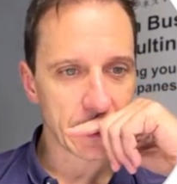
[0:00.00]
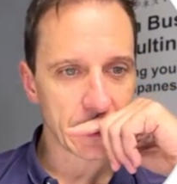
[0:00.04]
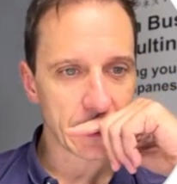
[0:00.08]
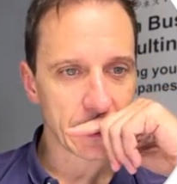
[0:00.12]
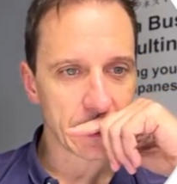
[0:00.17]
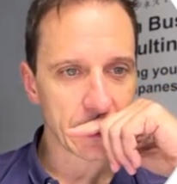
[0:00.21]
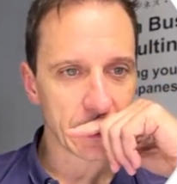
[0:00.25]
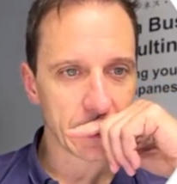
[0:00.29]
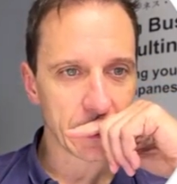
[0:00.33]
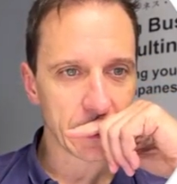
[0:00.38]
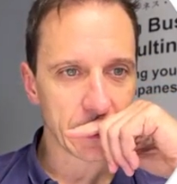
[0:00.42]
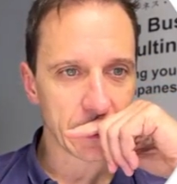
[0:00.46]

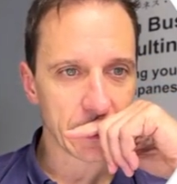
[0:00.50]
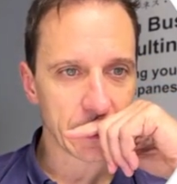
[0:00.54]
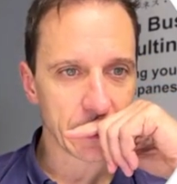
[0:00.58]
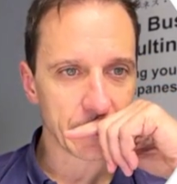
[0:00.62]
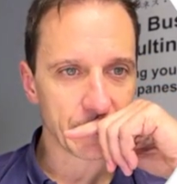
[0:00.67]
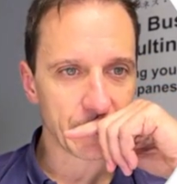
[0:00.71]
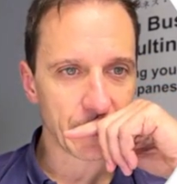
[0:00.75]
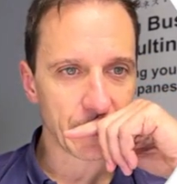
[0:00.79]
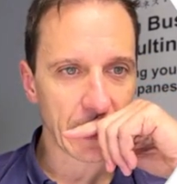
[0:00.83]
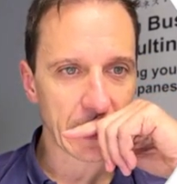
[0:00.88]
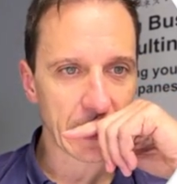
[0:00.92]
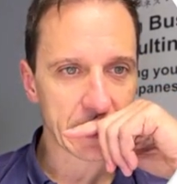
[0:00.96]
in
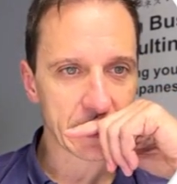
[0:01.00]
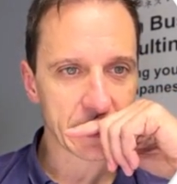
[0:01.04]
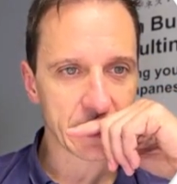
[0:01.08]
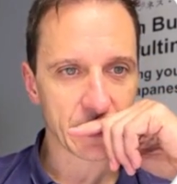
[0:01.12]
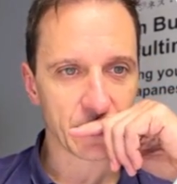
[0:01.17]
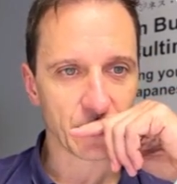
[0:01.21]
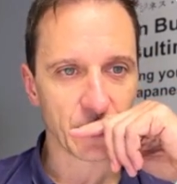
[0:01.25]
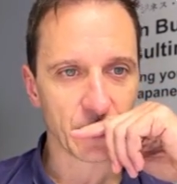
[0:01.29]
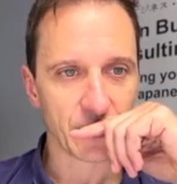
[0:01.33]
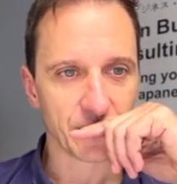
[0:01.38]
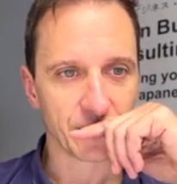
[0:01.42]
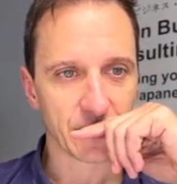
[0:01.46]
pens and
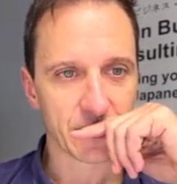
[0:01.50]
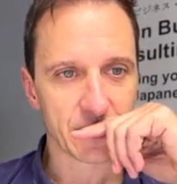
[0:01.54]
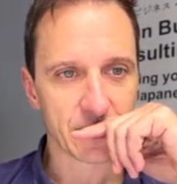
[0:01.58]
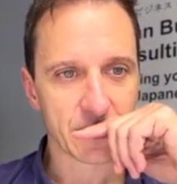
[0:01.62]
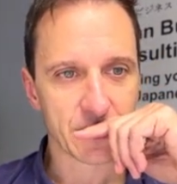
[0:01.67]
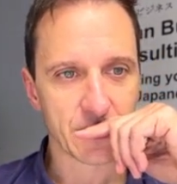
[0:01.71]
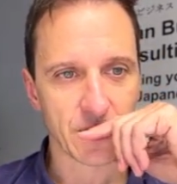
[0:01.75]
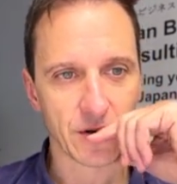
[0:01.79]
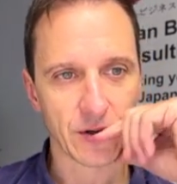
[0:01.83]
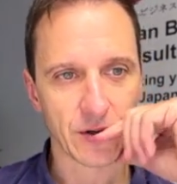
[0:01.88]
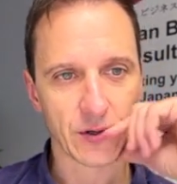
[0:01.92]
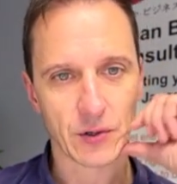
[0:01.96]
refills.
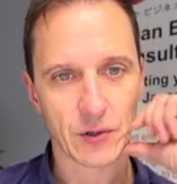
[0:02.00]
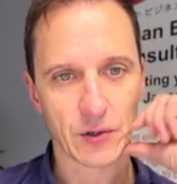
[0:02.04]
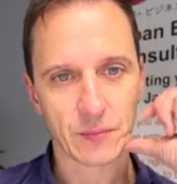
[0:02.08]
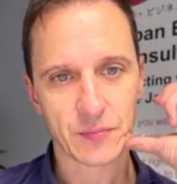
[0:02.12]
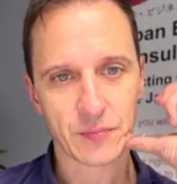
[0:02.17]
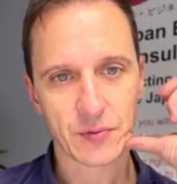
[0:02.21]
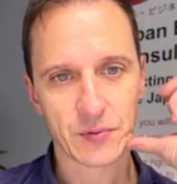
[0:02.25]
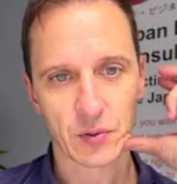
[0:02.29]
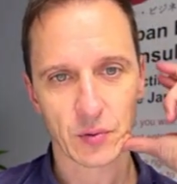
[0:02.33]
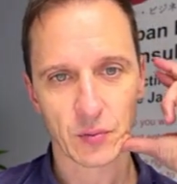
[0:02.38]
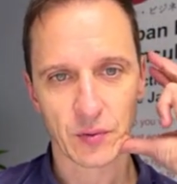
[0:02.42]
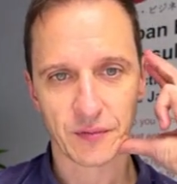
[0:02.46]
There you go.
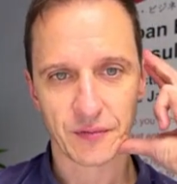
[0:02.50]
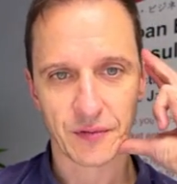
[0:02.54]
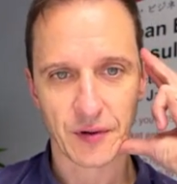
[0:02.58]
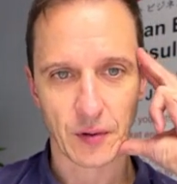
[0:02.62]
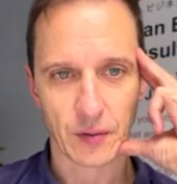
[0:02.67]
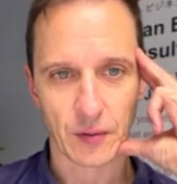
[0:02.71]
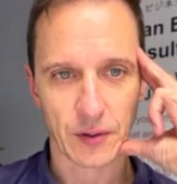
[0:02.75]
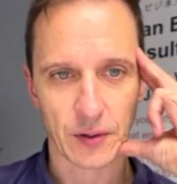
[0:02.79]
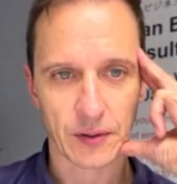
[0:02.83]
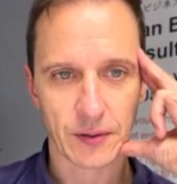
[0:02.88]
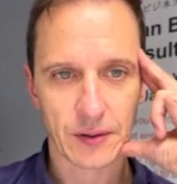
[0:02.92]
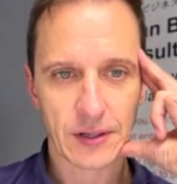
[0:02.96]
So we found
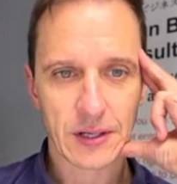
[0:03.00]
it.